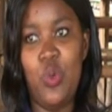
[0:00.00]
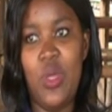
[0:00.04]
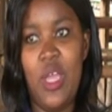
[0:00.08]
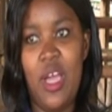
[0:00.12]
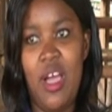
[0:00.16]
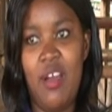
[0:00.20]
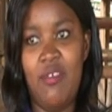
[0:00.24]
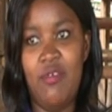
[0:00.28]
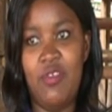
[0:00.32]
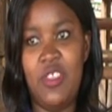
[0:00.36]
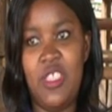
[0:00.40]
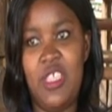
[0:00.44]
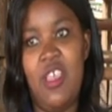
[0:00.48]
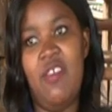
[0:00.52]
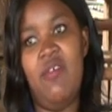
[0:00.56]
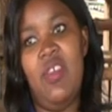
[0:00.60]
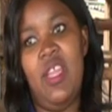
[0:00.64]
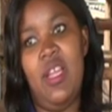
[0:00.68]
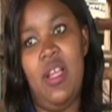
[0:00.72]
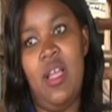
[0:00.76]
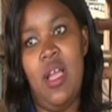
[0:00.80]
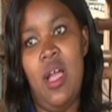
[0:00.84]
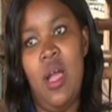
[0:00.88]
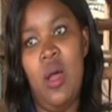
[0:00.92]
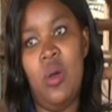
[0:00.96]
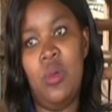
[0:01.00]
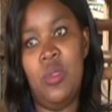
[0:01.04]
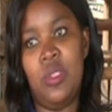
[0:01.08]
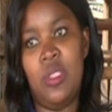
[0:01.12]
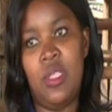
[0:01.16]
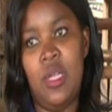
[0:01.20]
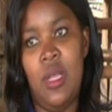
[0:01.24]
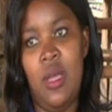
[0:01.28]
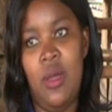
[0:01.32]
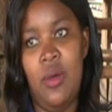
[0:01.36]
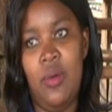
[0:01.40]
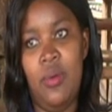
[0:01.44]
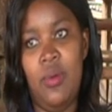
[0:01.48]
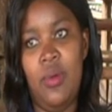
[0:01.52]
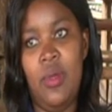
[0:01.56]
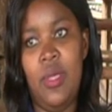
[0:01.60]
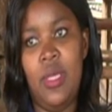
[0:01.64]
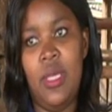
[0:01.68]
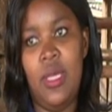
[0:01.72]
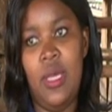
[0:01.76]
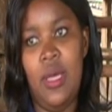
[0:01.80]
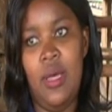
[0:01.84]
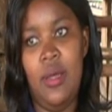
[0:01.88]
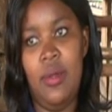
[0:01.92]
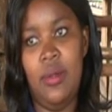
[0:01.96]
we have seven cows now.
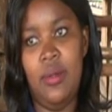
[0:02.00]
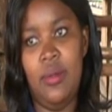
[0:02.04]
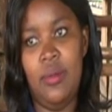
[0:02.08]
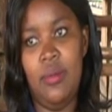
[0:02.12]
Yeah.